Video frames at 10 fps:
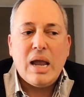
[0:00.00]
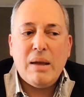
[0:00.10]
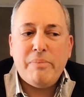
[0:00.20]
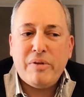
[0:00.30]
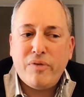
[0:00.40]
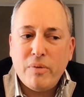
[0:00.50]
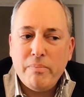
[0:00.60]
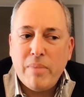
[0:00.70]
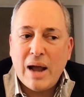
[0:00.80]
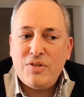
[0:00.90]
It, but
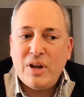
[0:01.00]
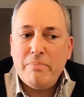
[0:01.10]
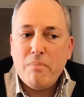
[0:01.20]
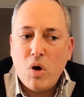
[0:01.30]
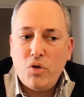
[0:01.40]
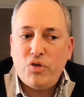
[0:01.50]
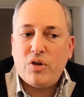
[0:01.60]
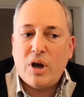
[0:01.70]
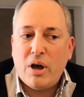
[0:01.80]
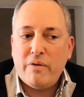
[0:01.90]
for I'd say
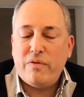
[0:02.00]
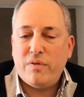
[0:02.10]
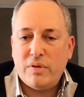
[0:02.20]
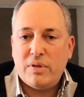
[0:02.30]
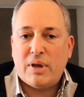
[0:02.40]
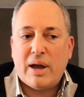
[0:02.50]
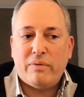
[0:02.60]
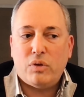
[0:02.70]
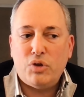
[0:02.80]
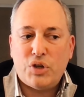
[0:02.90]
most of the
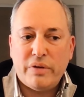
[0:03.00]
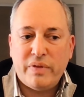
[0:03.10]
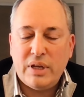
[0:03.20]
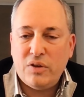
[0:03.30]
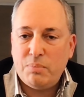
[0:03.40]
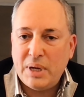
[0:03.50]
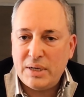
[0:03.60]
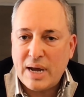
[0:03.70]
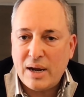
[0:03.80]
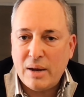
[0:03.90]
evolution of these
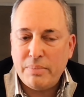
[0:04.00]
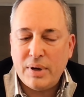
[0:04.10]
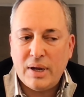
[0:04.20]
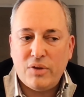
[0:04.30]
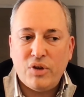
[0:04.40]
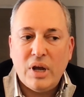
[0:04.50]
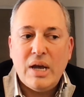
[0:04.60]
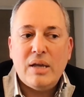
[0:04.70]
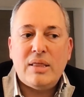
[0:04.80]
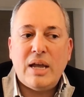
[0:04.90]
big tech companies,
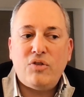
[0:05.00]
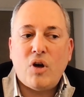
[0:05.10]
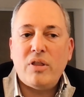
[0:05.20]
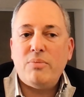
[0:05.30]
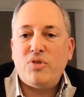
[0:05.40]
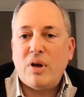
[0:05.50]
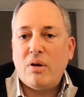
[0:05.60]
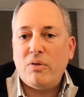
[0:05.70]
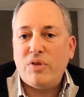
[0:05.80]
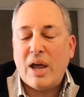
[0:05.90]
they saw
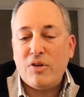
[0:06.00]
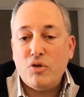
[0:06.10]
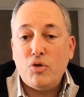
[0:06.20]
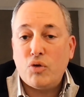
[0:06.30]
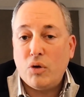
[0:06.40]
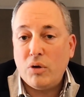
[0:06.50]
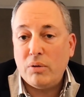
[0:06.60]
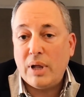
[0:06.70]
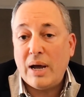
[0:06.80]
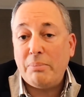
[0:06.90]
themselves as
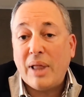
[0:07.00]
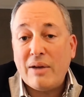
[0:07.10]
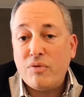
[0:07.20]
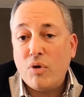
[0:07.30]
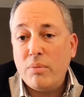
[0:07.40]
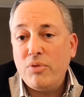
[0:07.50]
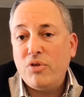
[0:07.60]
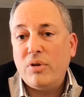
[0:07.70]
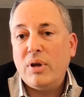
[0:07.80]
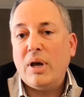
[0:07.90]
neutral uh,
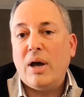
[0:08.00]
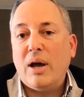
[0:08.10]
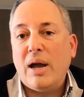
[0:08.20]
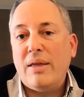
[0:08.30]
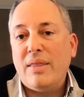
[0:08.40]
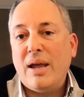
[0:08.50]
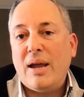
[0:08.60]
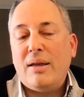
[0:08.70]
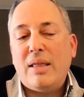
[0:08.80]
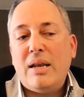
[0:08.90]
platforms, uh, and
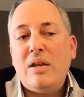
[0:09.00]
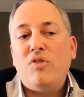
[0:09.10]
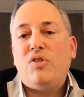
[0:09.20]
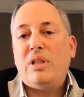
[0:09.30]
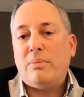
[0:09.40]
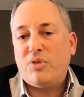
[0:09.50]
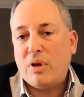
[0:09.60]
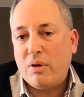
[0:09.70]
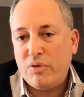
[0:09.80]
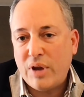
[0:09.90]
they they didn't see
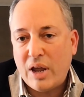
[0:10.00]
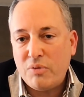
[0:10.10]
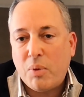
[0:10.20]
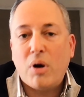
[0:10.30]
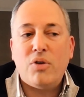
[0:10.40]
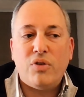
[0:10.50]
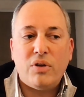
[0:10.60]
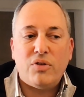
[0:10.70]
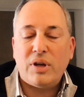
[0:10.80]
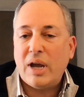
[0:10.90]
themselves as
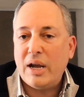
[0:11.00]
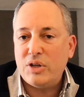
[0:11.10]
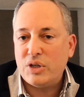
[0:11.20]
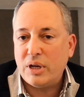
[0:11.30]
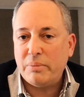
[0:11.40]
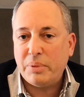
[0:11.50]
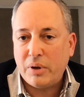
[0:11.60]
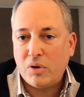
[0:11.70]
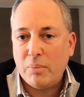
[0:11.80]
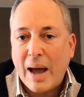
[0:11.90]
partisans engaged in a
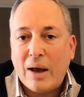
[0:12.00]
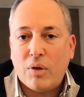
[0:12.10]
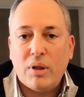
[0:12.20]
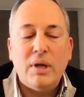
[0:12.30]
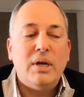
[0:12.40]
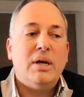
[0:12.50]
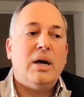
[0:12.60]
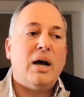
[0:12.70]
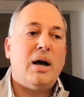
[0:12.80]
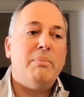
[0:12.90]
political battle.
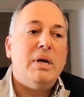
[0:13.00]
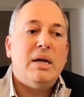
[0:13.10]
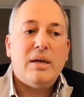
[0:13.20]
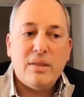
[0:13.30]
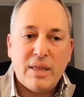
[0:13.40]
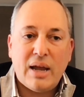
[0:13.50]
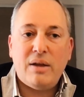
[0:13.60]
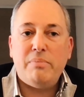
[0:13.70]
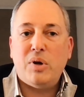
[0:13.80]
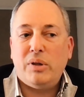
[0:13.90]
Um,
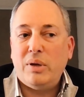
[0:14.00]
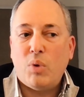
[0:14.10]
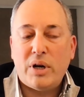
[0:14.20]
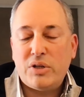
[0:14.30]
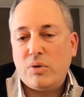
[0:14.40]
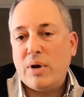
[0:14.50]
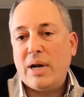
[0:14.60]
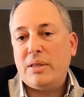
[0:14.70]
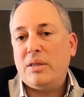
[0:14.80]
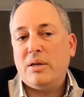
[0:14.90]
they merely wanted to
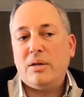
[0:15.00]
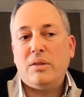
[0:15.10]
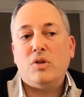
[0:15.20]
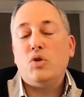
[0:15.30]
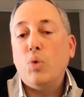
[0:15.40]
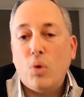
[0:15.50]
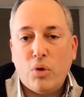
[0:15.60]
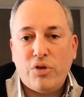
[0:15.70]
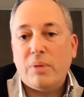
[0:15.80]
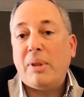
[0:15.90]
create the the
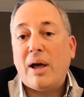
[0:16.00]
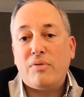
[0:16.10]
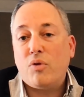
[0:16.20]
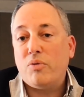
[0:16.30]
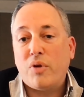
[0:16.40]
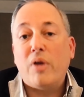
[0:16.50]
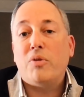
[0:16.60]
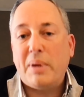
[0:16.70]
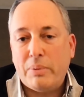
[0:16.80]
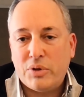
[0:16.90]
tools and the platforms for
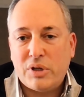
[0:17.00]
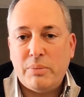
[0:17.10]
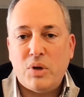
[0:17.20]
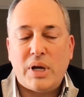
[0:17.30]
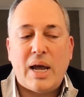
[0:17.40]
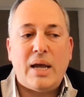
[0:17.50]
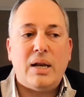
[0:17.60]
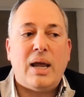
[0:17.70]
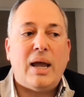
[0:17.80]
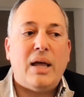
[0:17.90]
other people to
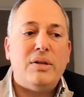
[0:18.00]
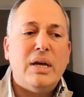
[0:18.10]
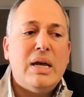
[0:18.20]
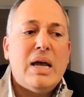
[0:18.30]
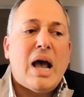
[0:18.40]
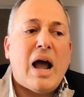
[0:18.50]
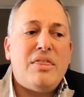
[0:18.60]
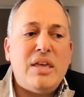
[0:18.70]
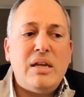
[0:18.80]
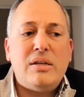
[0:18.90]
communicate. And I
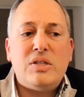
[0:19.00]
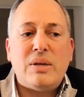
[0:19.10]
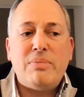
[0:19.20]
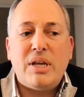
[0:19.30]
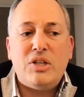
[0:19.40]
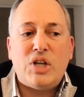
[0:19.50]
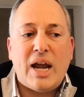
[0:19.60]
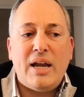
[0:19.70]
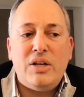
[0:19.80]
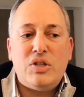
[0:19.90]
think something
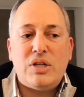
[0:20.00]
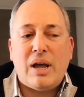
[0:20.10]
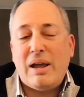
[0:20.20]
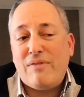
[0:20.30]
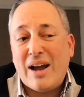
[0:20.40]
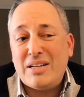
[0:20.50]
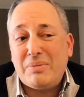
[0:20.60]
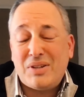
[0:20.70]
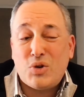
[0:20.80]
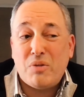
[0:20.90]
changed. Uh, if I had
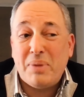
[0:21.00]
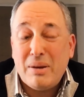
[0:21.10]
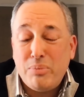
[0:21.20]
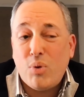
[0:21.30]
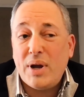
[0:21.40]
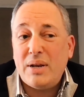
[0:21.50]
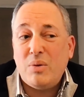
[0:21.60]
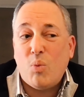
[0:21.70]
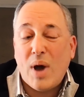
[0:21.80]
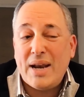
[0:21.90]
to sort of
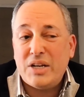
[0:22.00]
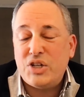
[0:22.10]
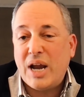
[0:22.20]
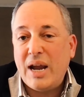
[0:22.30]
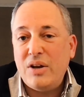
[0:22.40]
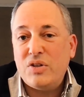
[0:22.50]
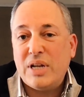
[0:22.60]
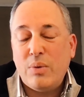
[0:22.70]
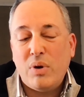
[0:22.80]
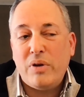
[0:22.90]
pinpoint when it
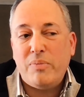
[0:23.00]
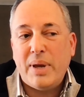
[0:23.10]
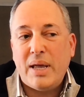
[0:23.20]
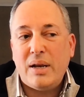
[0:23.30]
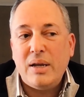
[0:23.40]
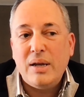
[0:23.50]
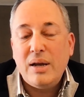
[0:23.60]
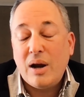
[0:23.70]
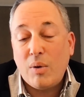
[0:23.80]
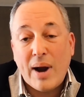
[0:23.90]
changed, it would have been
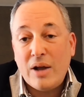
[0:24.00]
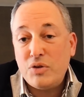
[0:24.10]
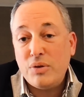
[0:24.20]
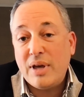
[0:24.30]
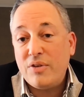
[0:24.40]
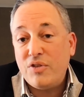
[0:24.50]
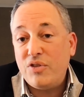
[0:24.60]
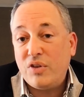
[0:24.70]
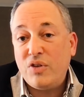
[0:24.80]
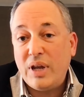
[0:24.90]
around
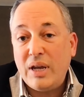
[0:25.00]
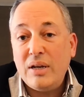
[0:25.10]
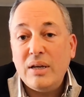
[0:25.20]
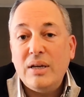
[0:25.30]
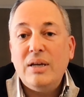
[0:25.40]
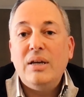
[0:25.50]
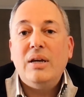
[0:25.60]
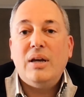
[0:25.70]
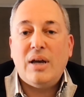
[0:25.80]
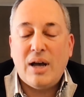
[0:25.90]
2016. Mm-hmm.
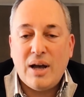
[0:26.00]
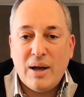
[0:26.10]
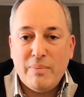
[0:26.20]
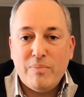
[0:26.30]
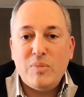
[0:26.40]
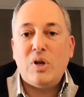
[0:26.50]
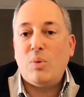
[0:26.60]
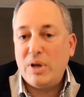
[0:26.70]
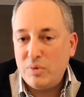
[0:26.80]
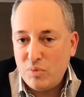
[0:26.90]
Um, you know,
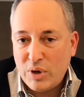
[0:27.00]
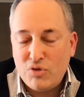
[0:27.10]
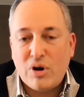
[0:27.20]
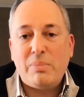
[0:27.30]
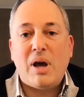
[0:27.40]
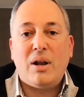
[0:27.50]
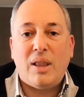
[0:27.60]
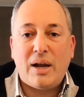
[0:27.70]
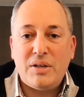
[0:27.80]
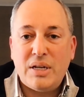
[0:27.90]
when when Trump got
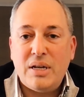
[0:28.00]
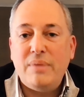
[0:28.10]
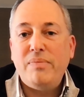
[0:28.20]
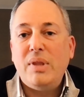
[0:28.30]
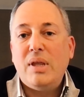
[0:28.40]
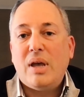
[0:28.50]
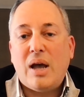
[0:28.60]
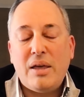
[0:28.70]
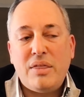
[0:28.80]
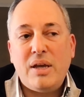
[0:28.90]
elected,
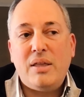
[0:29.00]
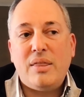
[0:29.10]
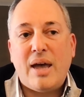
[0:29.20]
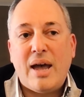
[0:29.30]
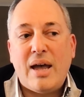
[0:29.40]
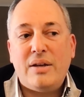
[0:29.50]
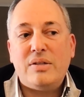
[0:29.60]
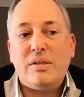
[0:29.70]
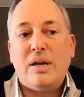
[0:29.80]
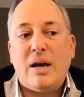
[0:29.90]
I think
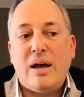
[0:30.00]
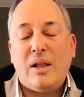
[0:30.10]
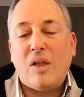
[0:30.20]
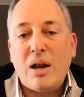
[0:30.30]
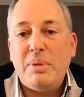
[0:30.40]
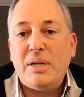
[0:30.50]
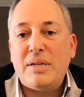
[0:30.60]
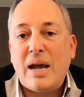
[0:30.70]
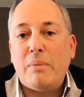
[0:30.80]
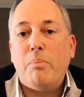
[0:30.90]
that uh, a lot of
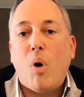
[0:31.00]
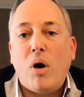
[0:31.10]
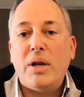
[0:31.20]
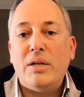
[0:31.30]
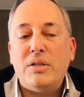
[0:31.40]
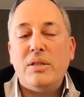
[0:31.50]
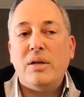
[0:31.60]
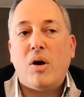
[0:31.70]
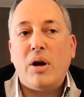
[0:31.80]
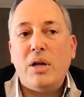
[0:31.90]
big tech bought into
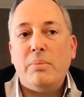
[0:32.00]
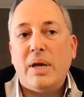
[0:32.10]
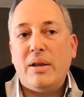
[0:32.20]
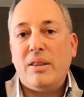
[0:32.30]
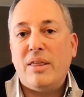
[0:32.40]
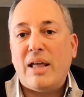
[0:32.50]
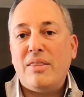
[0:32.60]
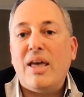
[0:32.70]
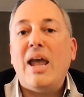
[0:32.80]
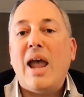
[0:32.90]
the argument
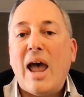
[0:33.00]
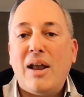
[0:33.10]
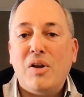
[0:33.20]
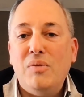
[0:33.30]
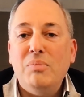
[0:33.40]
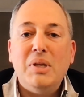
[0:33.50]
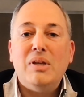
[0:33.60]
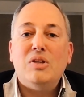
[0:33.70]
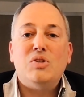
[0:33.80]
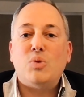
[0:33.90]
that they had
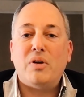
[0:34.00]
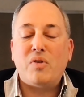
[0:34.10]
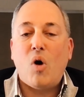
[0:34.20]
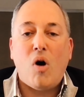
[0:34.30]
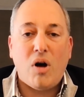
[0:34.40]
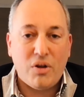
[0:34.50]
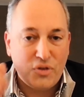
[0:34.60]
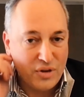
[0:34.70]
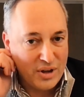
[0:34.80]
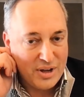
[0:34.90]
sort of
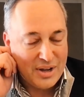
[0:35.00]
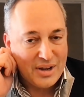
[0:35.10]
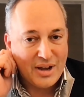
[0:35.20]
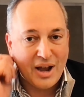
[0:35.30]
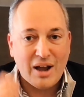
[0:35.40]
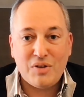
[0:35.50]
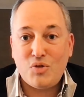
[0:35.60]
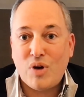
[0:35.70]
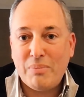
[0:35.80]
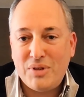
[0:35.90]
caused uh,
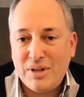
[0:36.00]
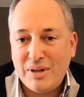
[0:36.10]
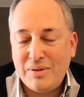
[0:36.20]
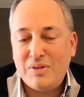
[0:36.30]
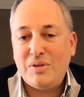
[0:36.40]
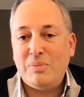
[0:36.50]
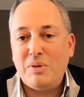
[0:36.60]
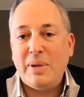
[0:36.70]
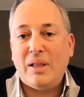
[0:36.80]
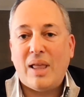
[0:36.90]
Trump to, to to be